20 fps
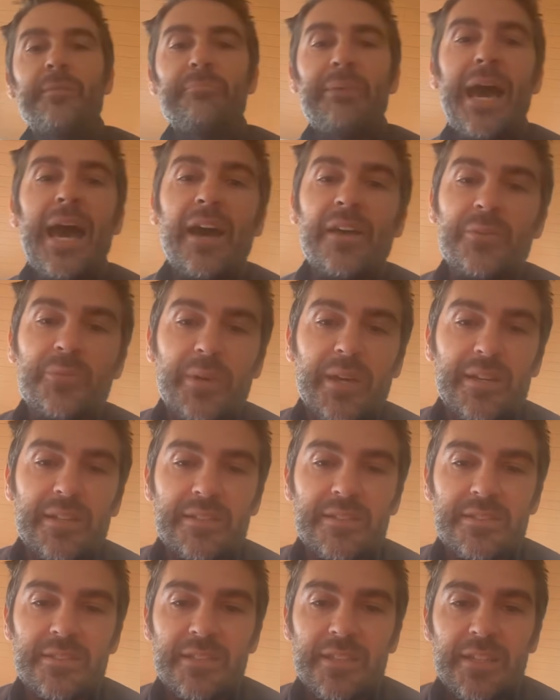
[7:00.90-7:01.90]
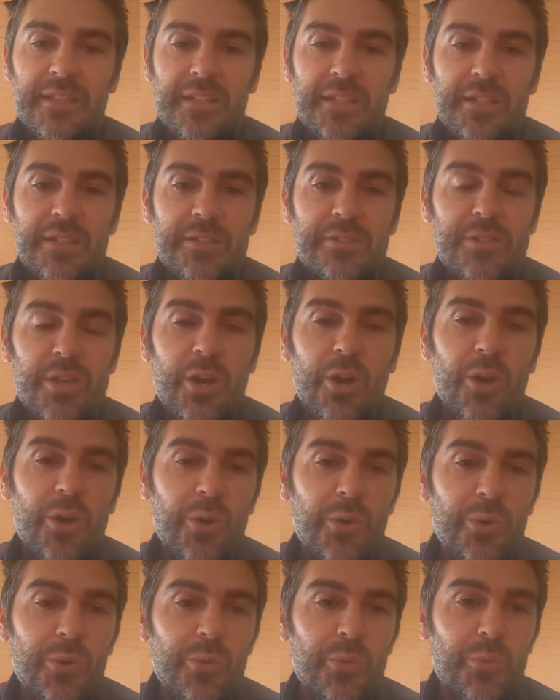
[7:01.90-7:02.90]
pathways.
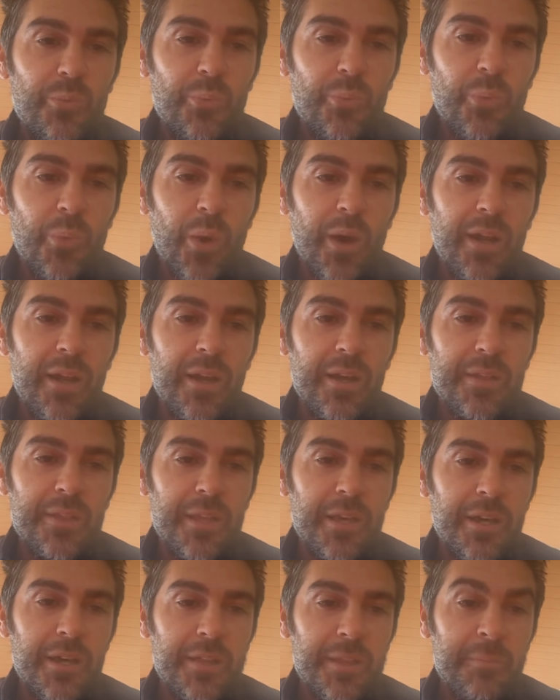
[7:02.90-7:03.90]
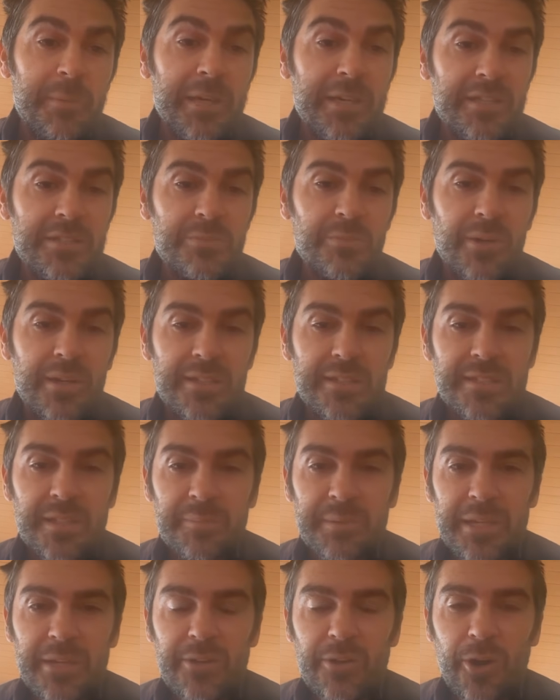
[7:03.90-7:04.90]
So the biggest one is
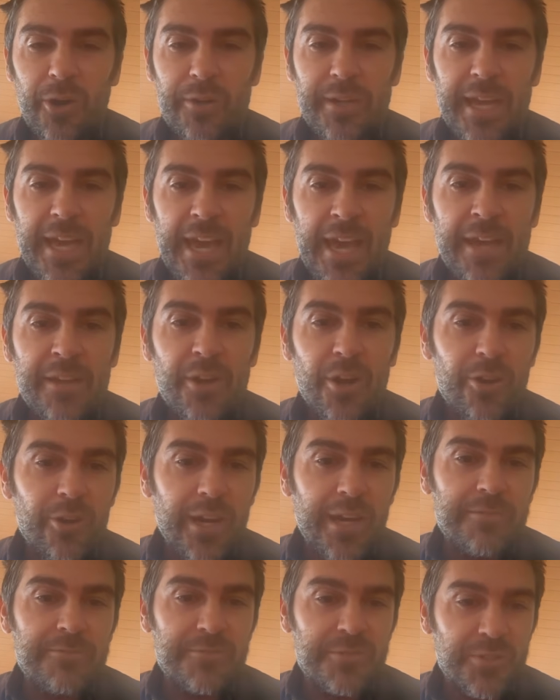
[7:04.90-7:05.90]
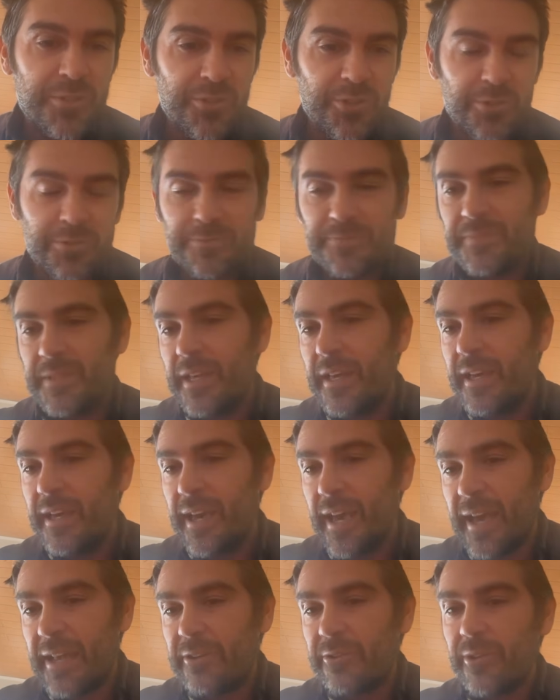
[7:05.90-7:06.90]
something called NRF2.
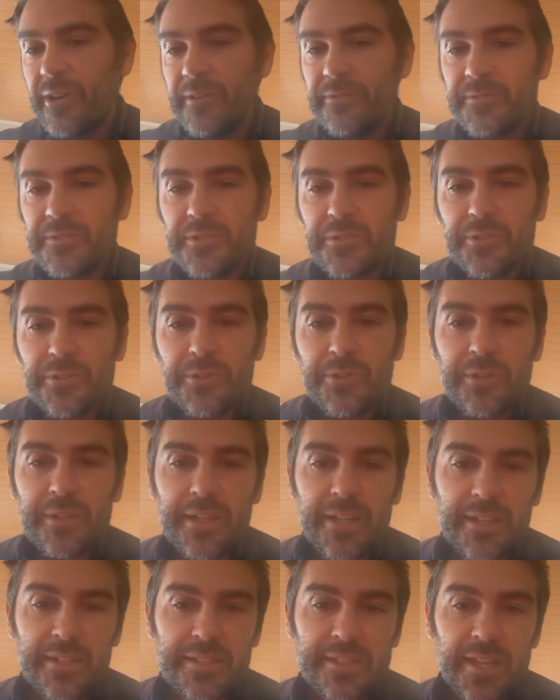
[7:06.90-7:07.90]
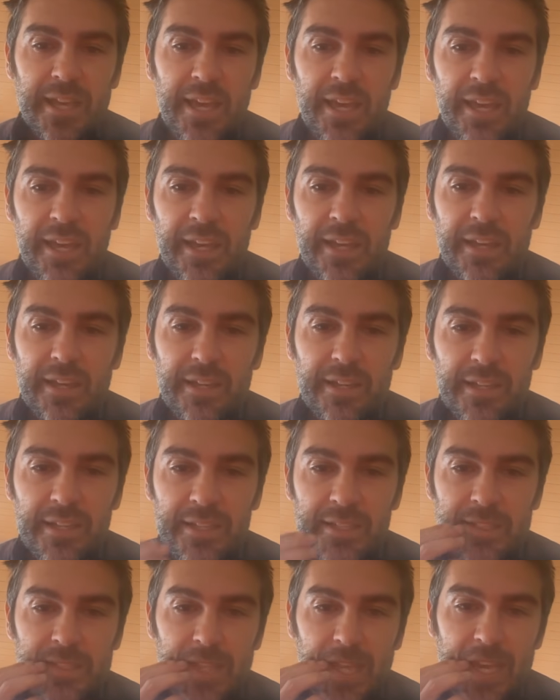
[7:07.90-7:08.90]
NRF2
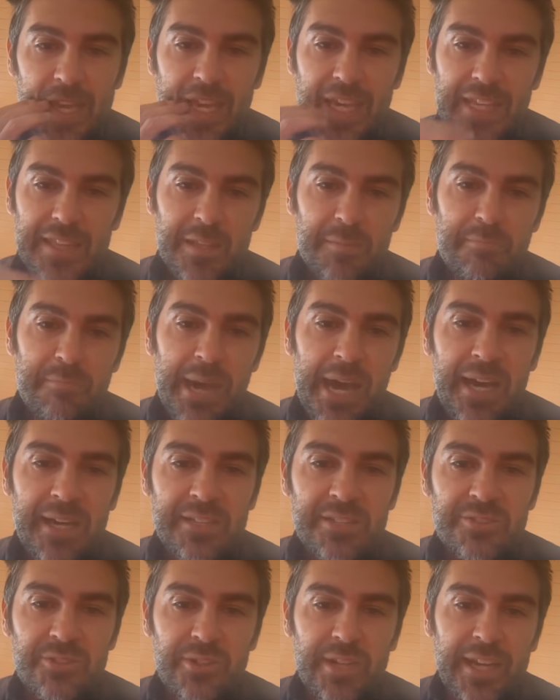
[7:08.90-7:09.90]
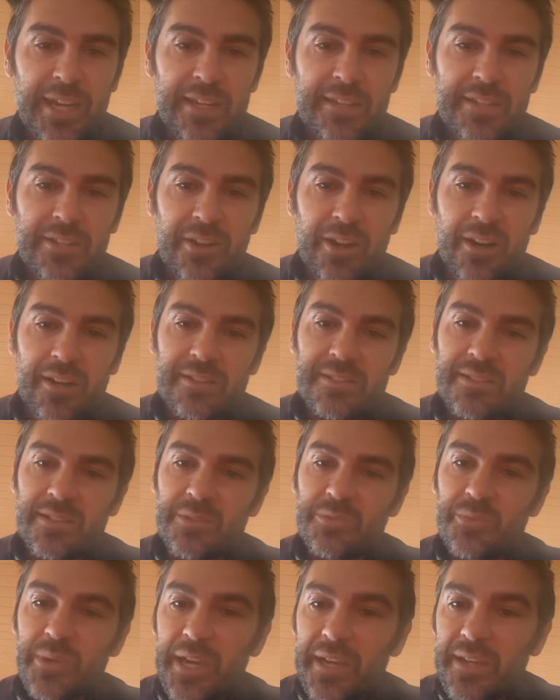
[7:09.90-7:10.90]
is like the master
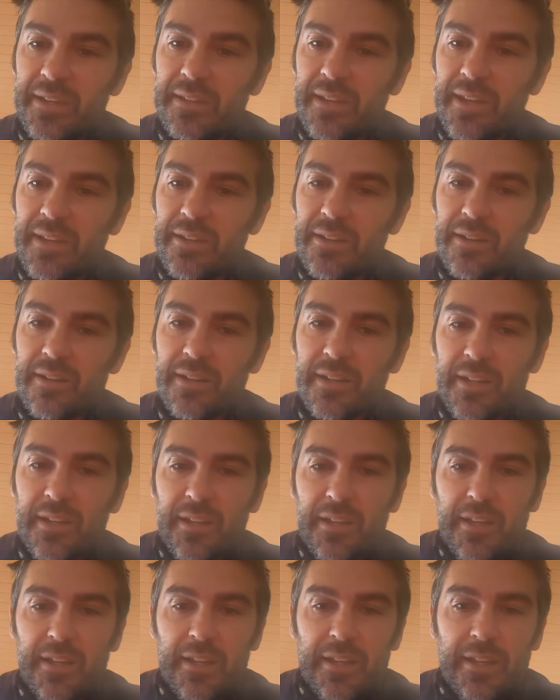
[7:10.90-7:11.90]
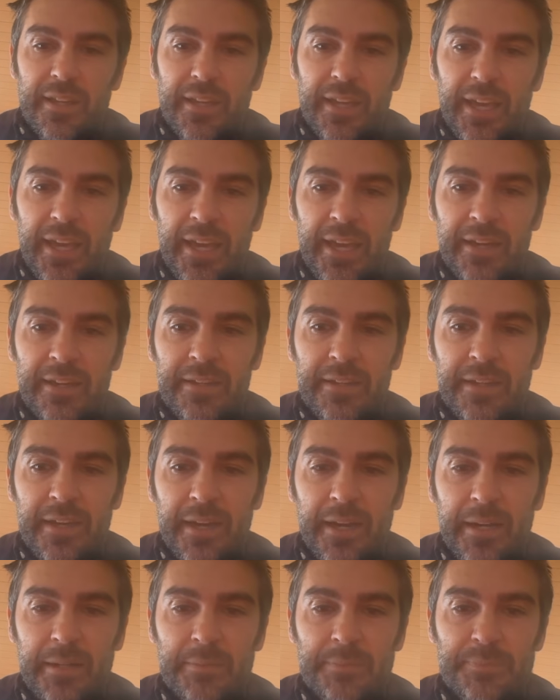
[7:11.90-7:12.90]
antioxidant regulator,
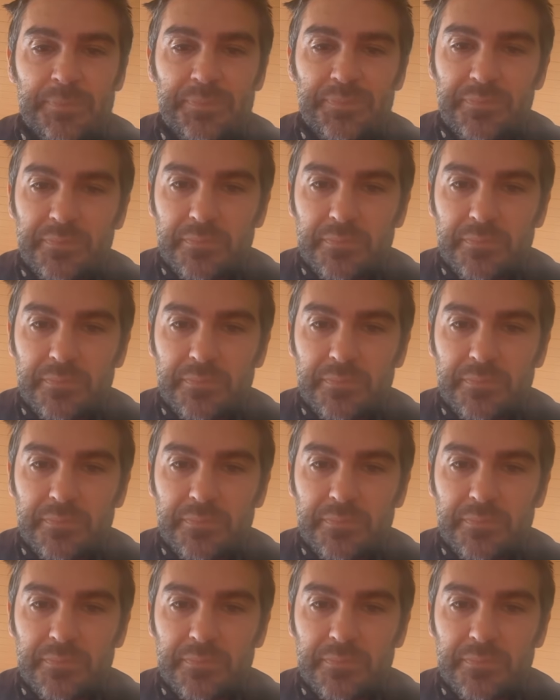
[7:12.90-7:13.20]
and